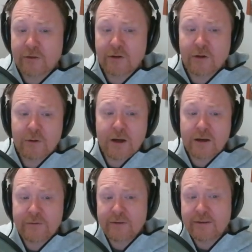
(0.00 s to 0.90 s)
the goal
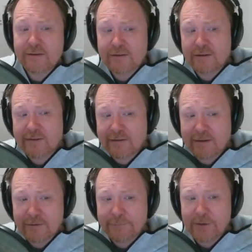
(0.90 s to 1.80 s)
kind of is this. It's
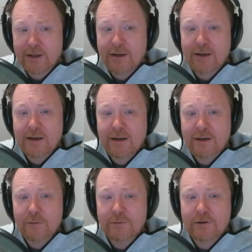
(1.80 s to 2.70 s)

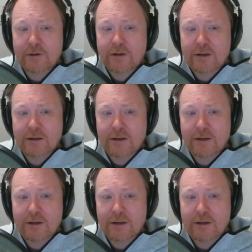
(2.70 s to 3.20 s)
hey, we've got